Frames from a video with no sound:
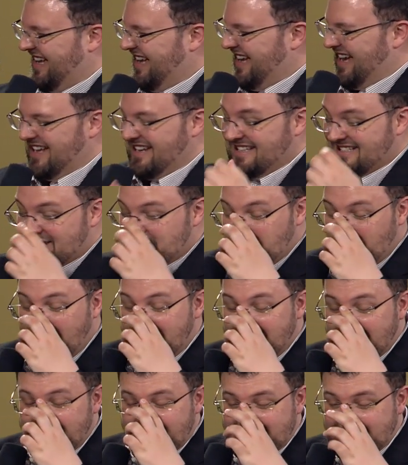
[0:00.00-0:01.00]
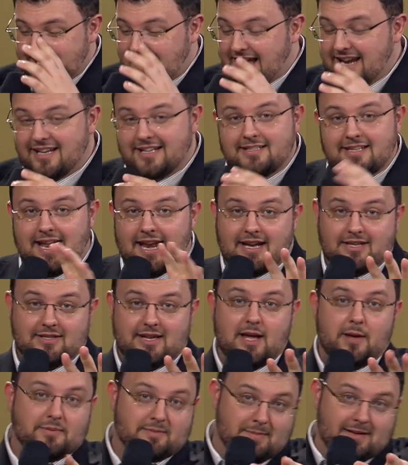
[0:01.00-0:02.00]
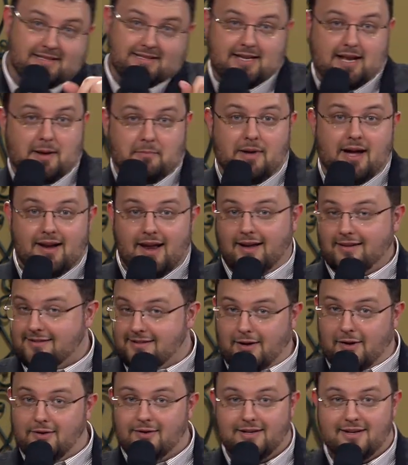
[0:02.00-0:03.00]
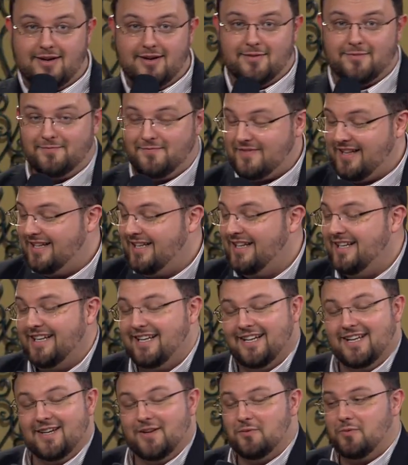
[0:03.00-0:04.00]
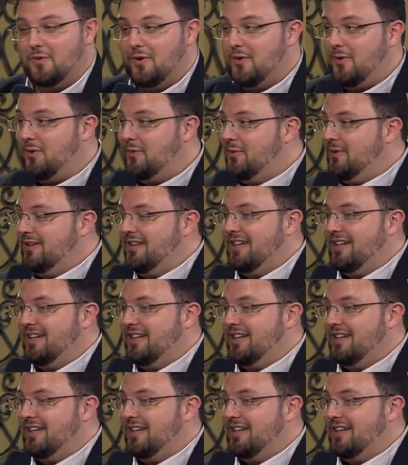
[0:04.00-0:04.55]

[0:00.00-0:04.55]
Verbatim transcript: and this is where I get excited because that actually helps me set up my next song here. Good. Woo.